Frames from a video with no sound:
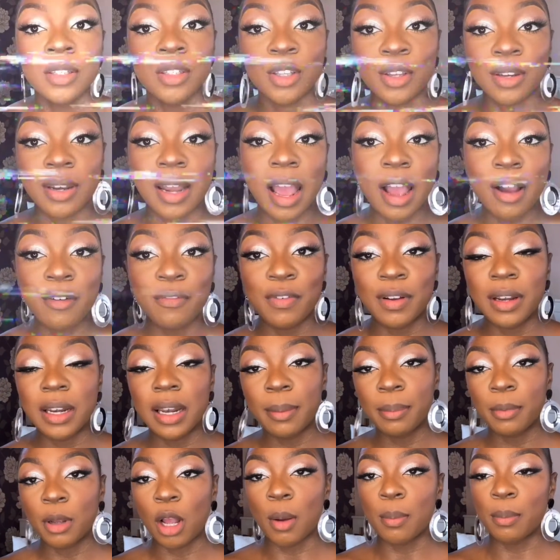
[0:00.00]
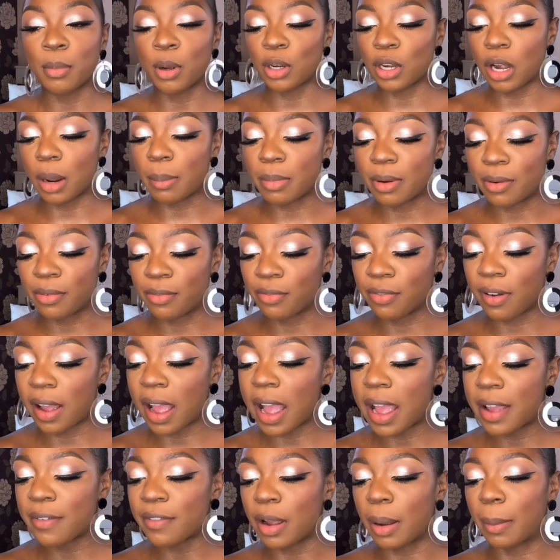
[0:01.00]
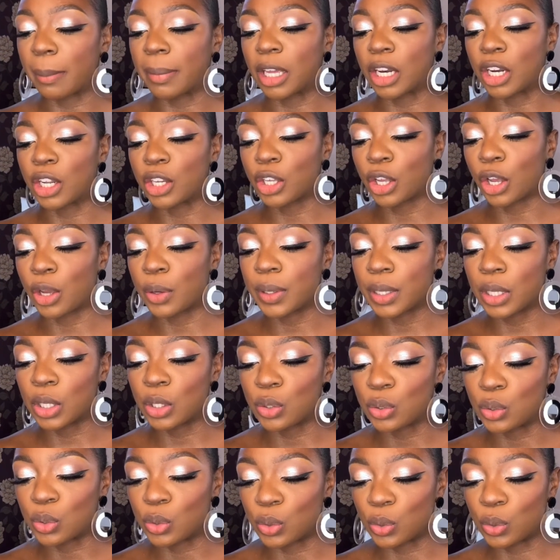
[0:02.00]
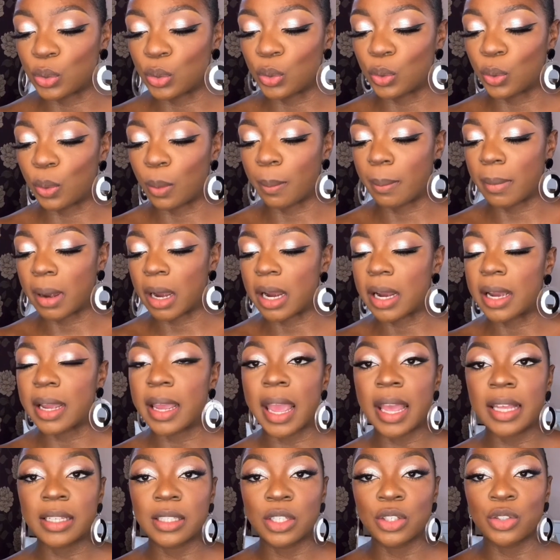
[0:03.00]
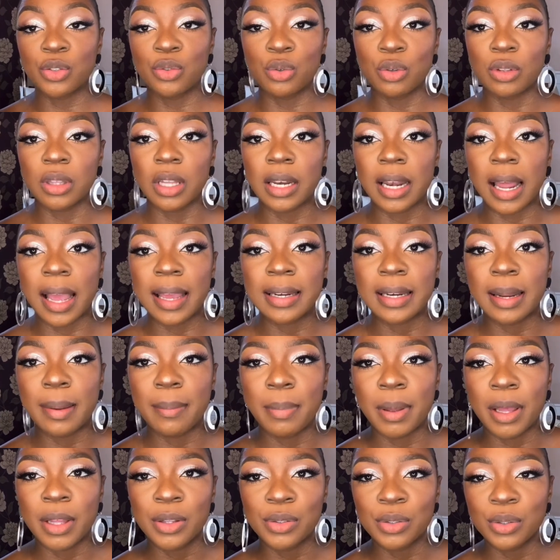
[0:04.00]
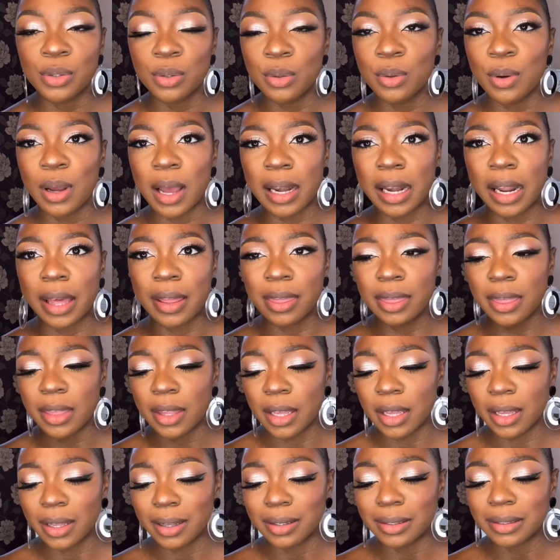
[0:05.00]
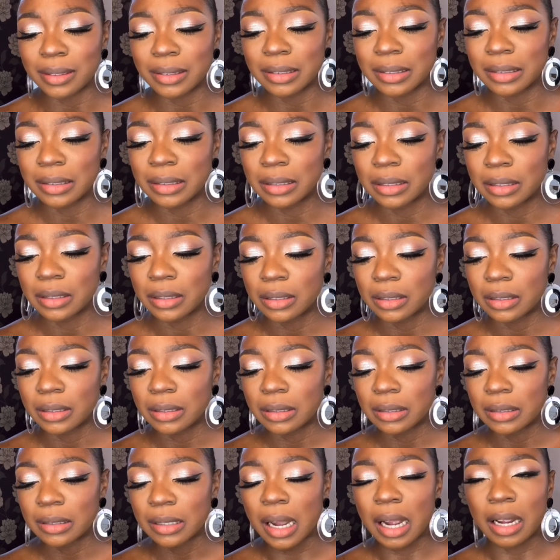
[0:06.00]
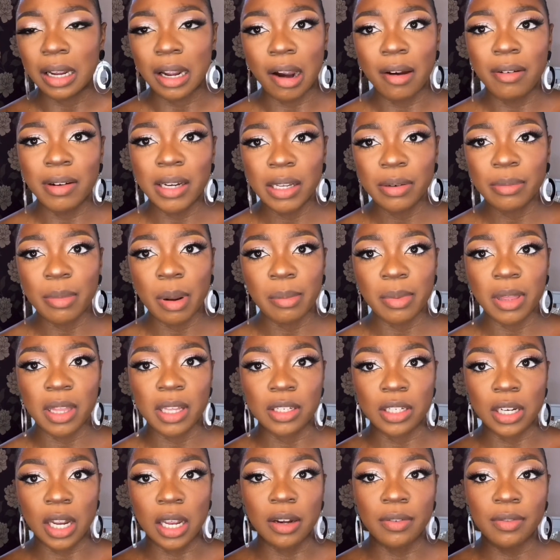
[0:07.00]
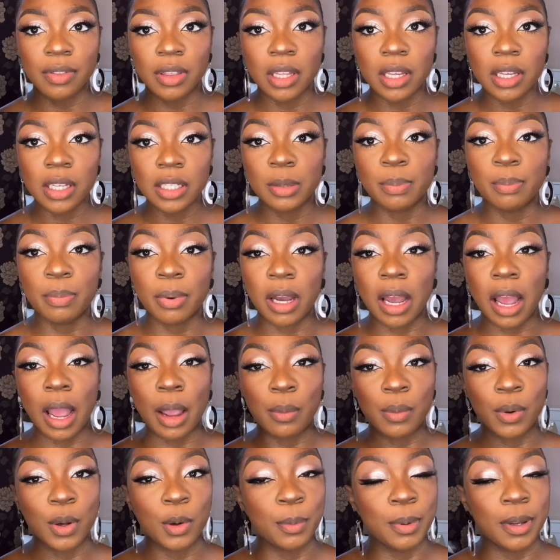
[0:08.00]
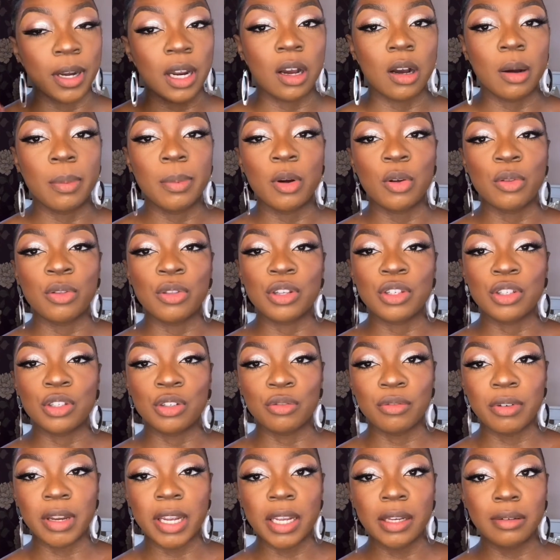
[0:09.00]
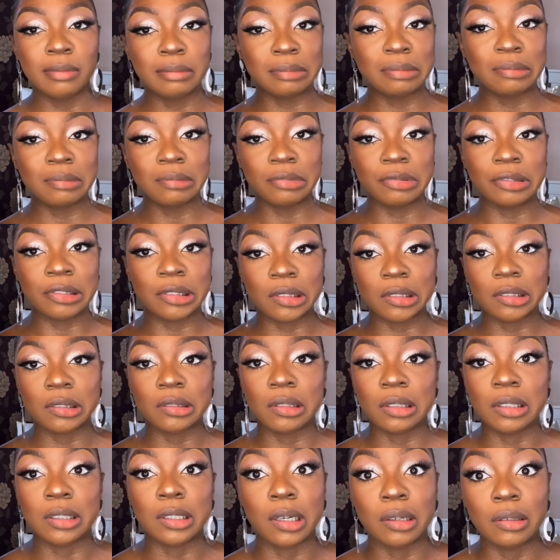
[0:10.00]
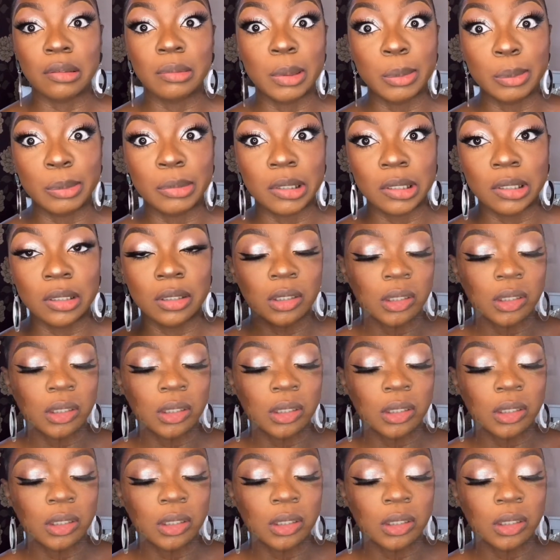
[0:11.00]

now for lip combo number 5, I'm gonna go into my Essence Draw the Line lip pencil, and I think, I can't really remember the shade of this, but I will put it up on the screen. Fingers crossed I remember.